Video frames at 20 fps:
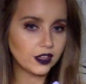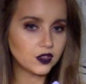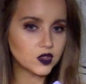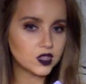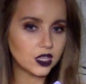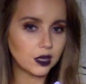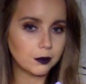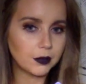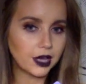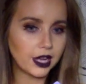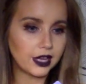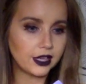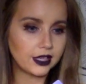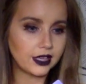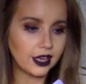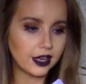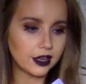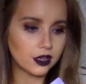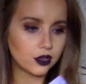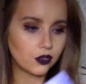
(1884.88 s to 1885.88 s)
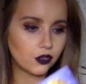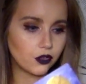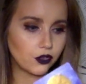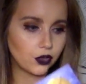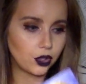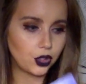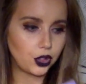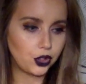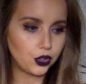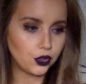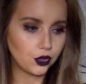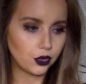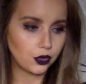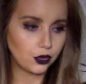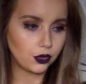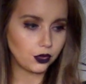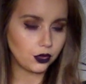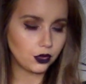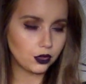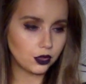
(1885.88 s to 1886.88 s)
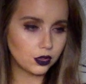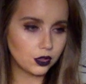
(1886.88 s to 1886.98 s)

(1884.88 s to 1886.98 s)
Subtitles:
that I'm kind of getting for you